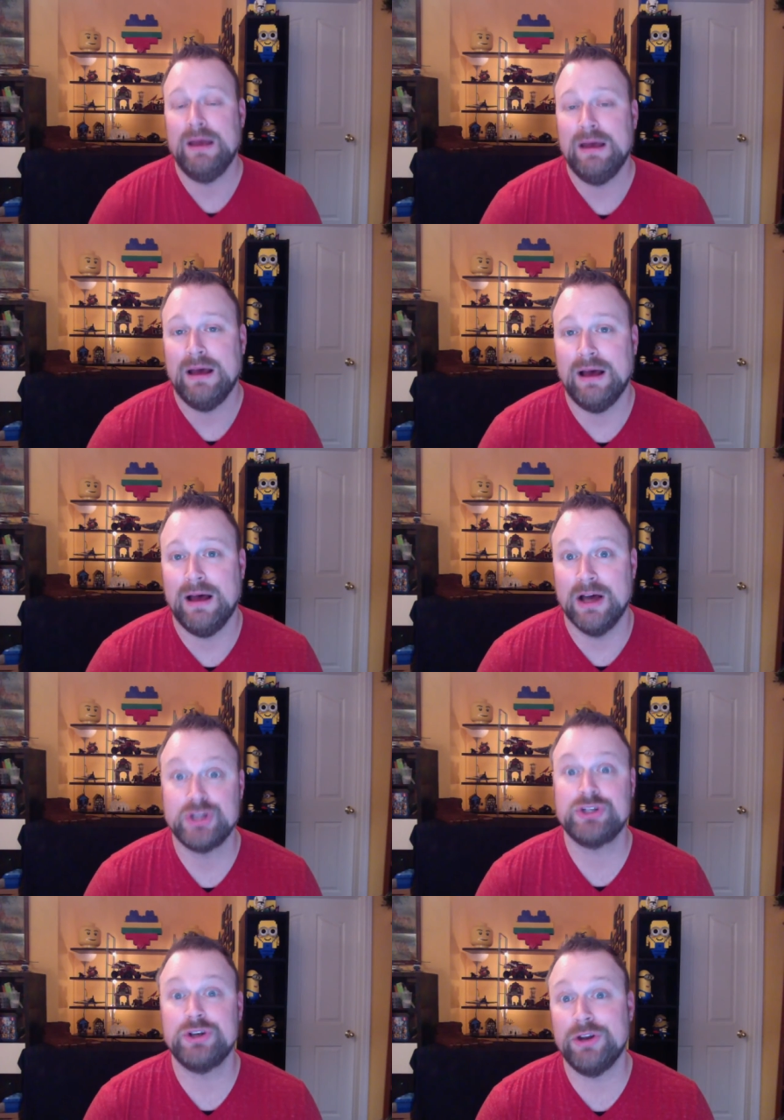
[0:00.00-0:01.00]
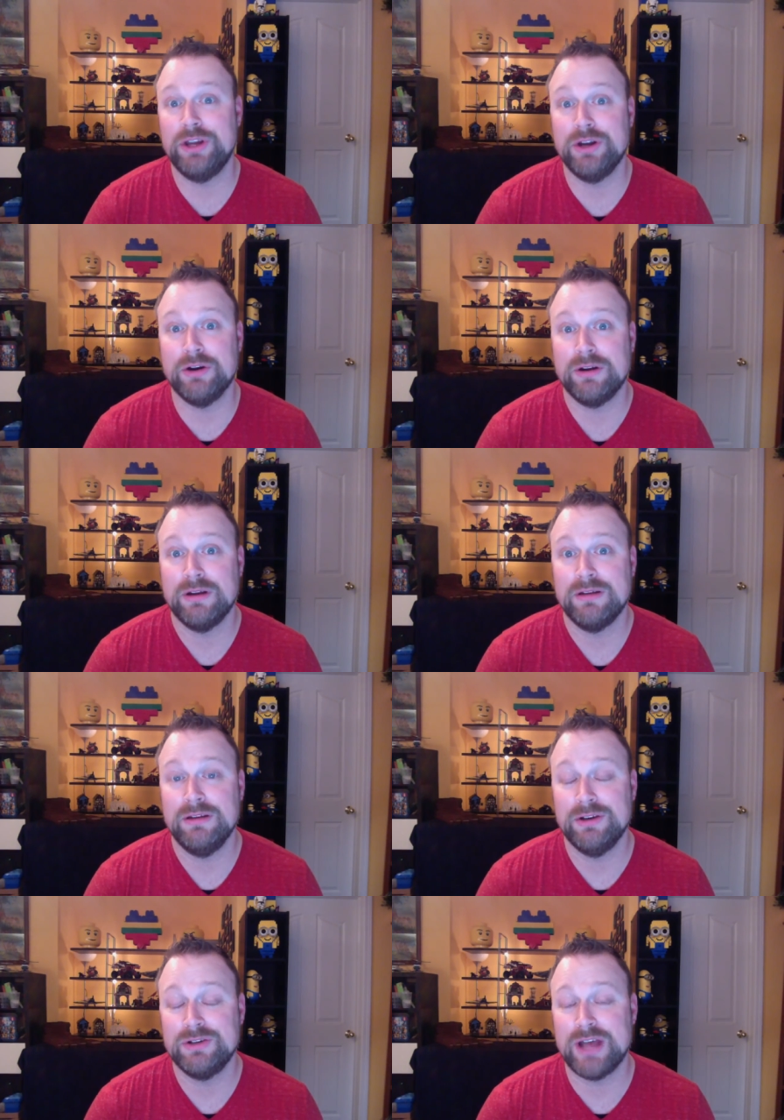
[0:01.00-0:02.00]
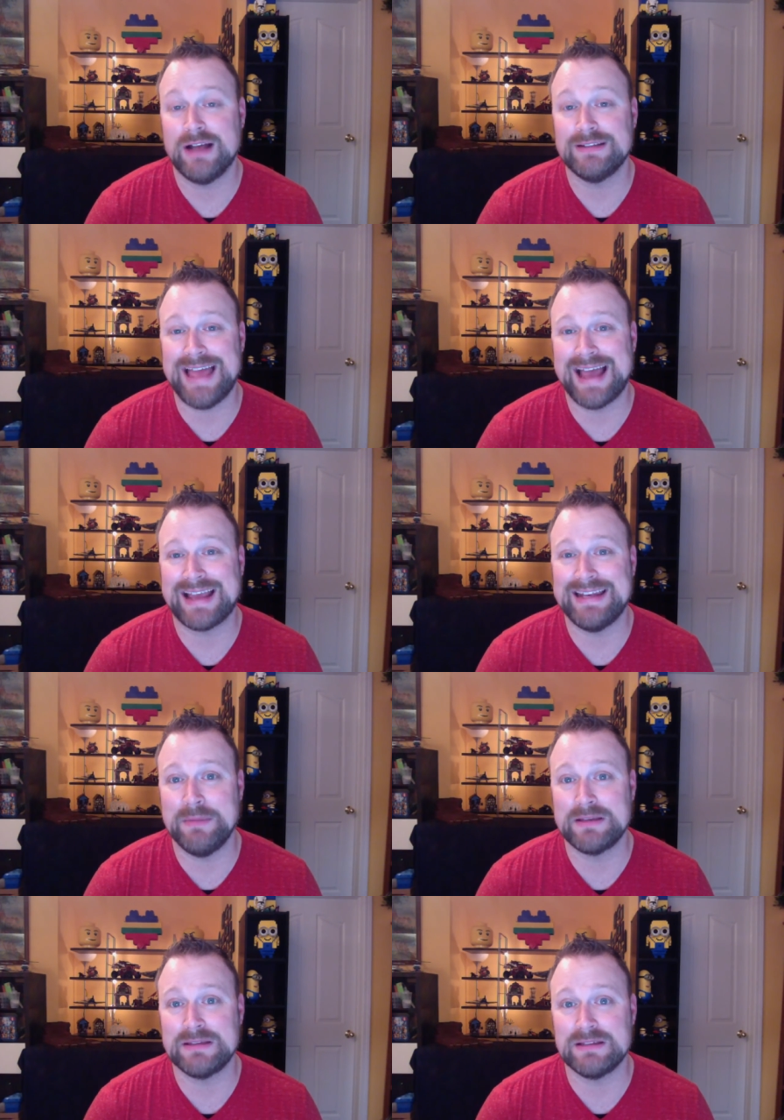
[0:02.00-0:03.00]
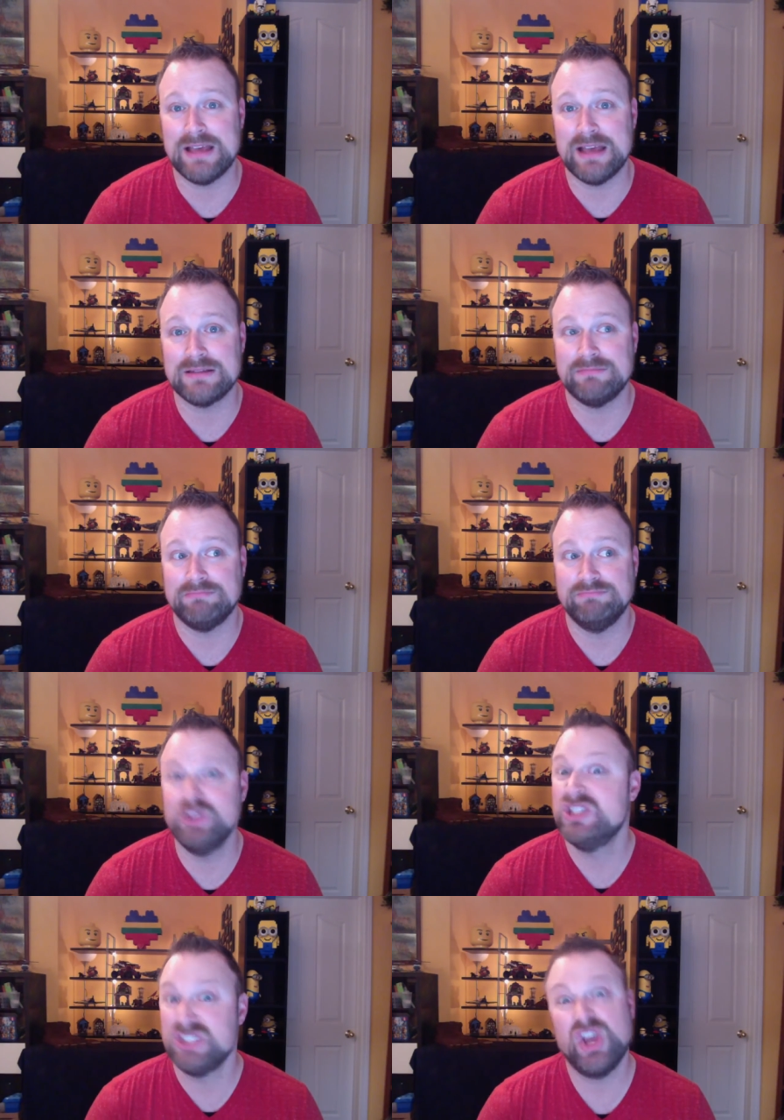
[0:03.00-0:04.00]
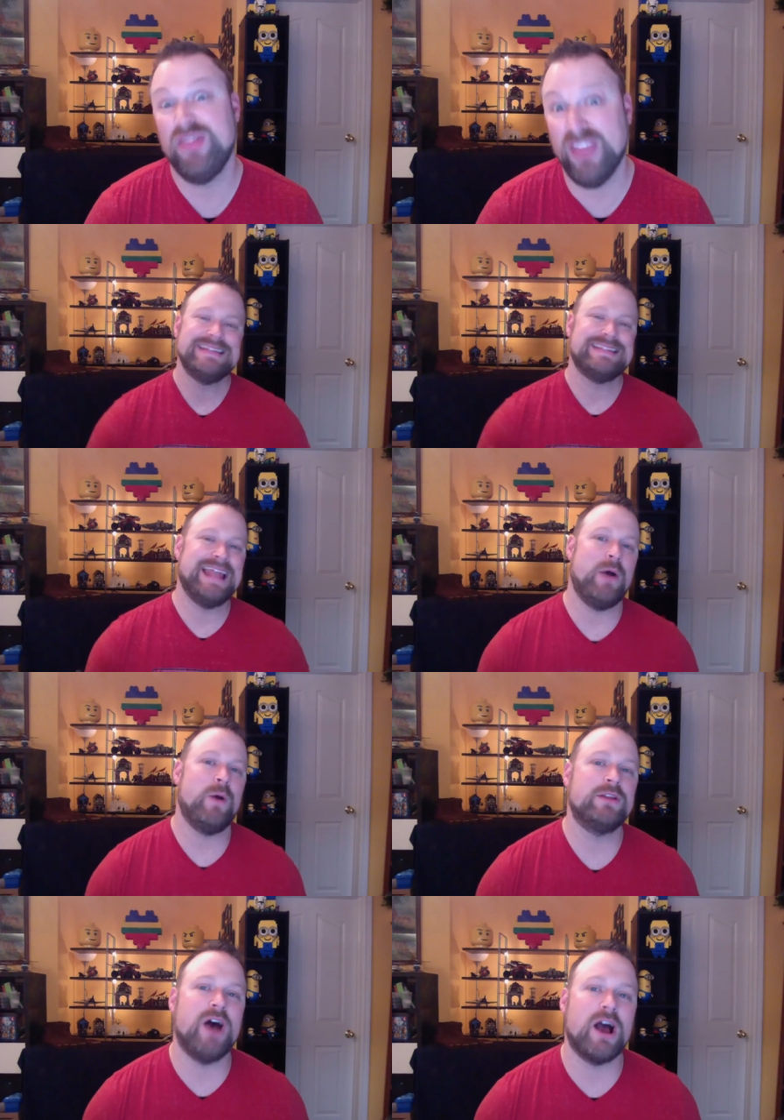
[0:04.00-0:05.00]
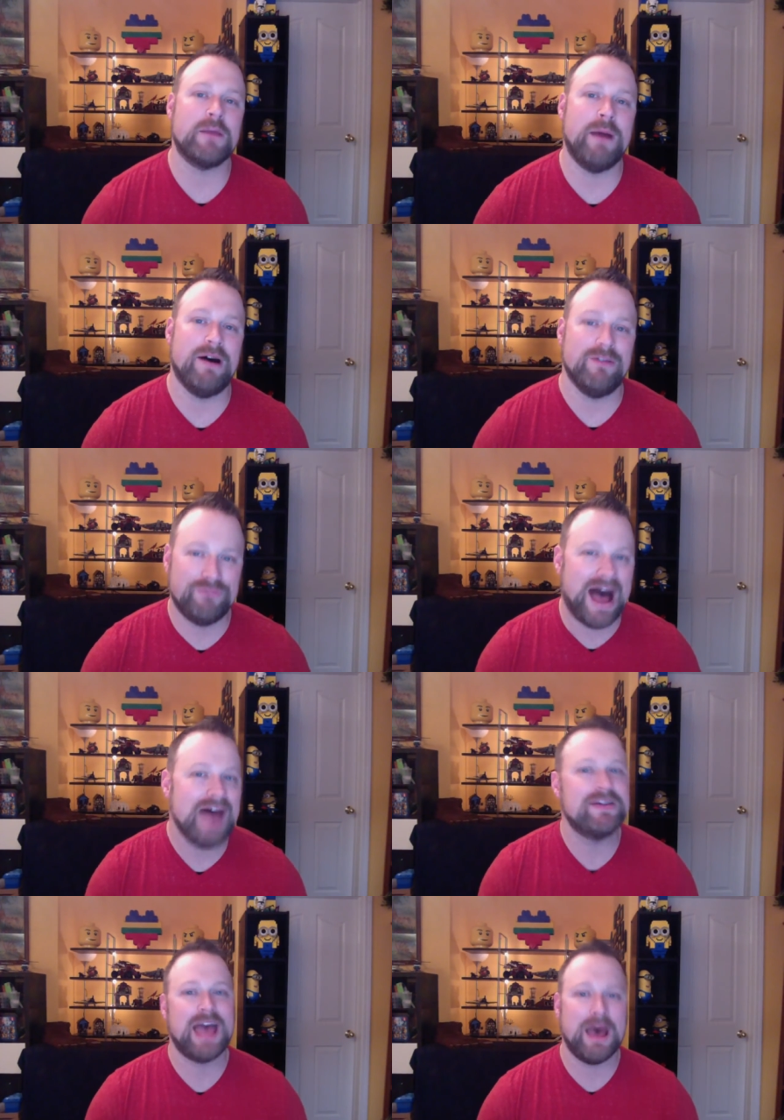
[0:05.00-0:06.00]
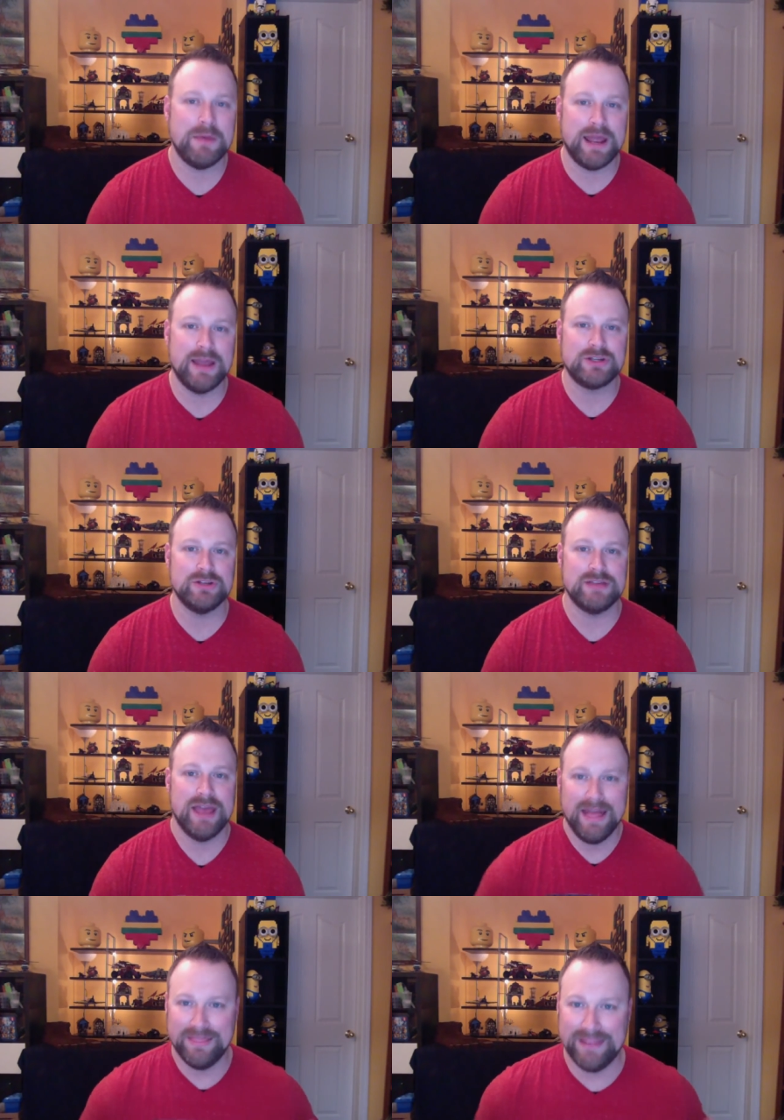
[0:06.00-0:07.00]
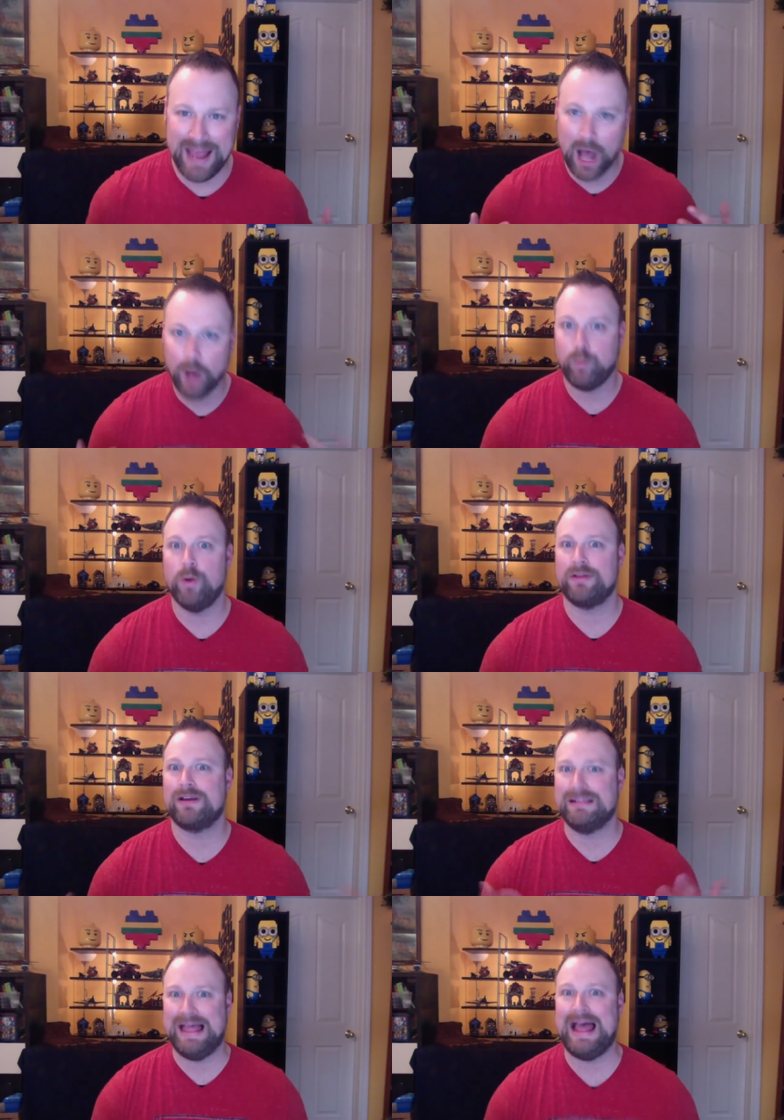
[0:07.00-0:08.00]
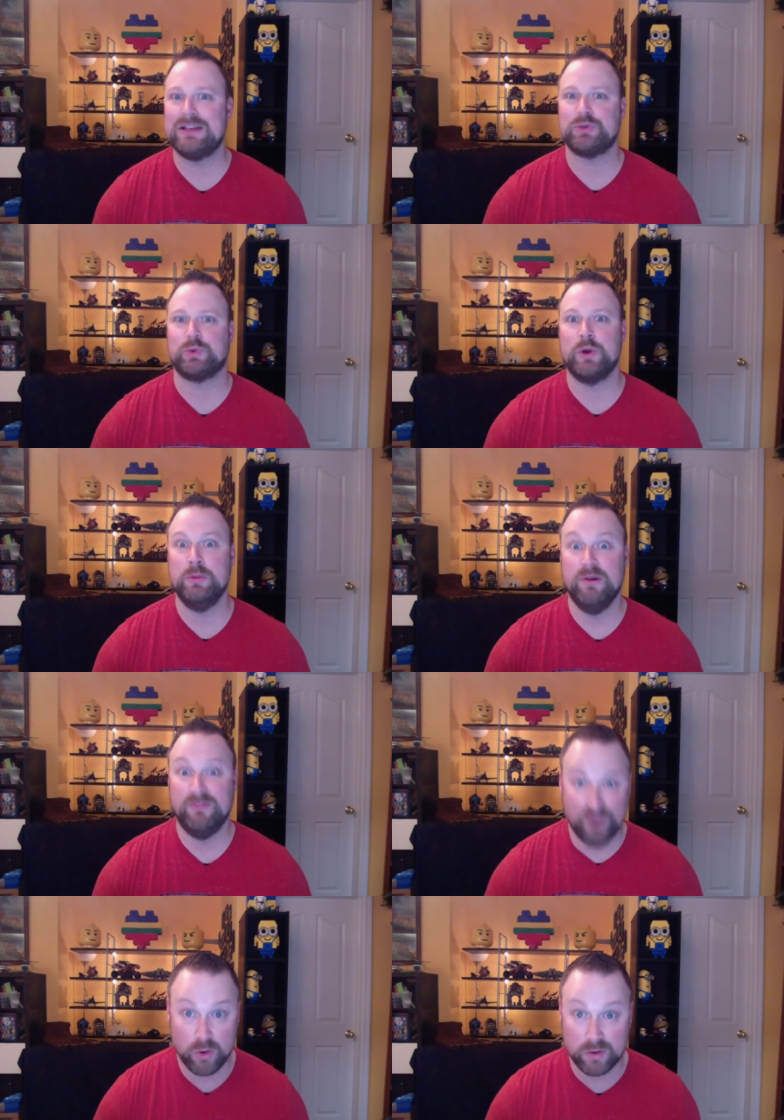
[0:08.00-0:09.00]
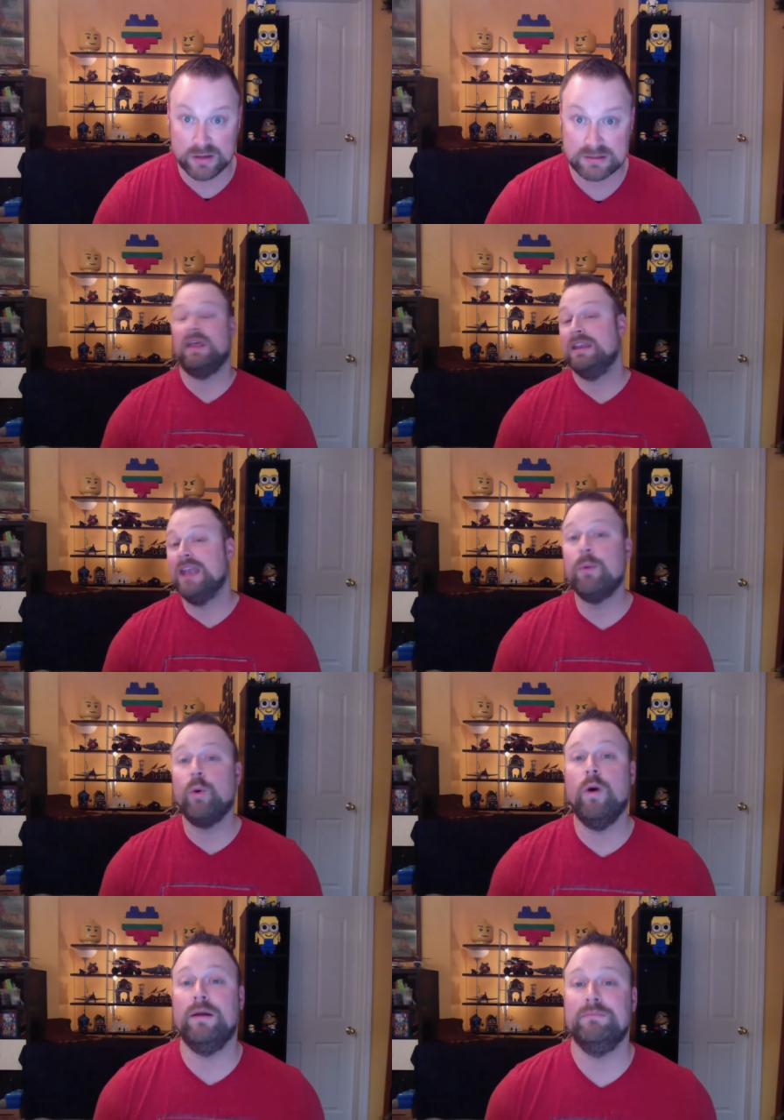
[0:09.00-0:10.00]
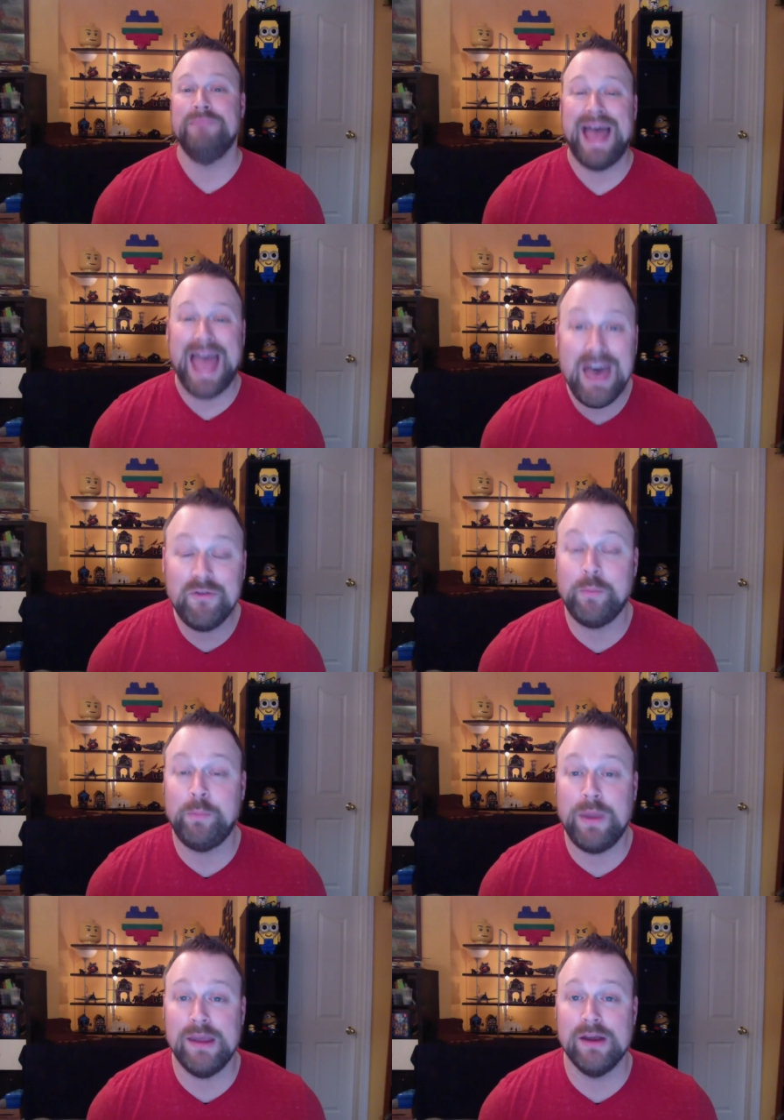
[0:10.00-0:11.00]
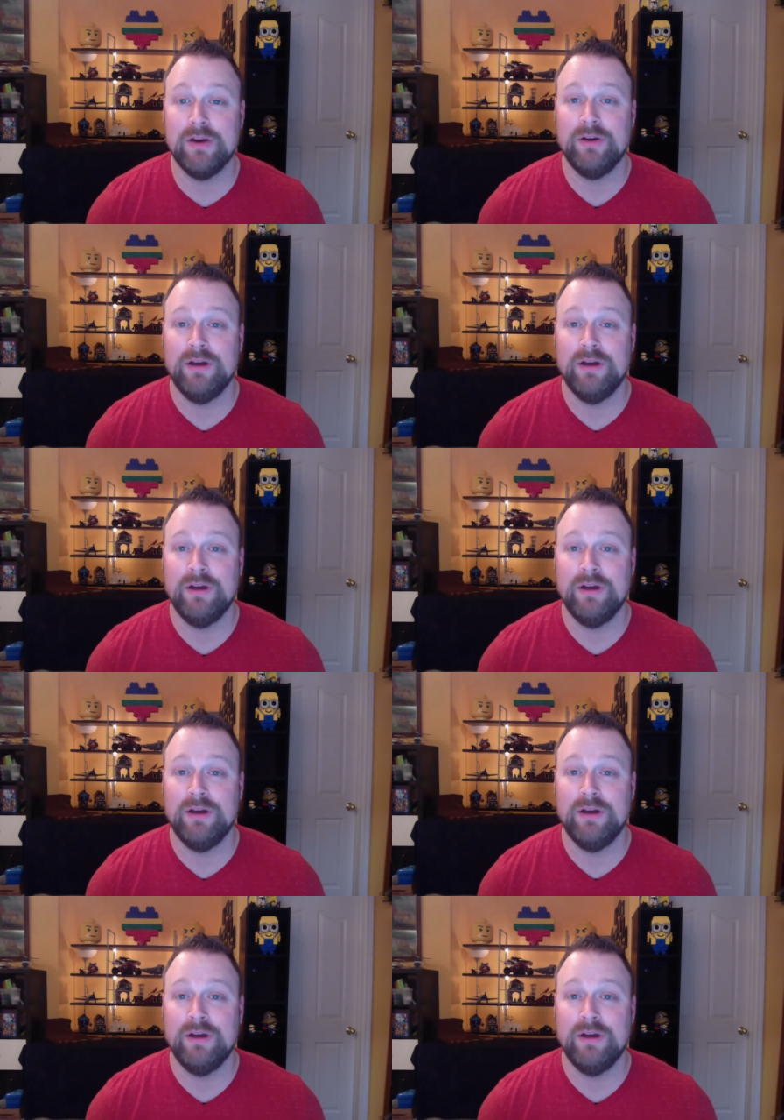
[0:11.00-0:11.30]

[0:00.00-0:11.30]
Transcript: assure your child's academic success, which is a good thing. Today I want to talk about 5 accommodations that help with classroom focus. Number 1, have a peer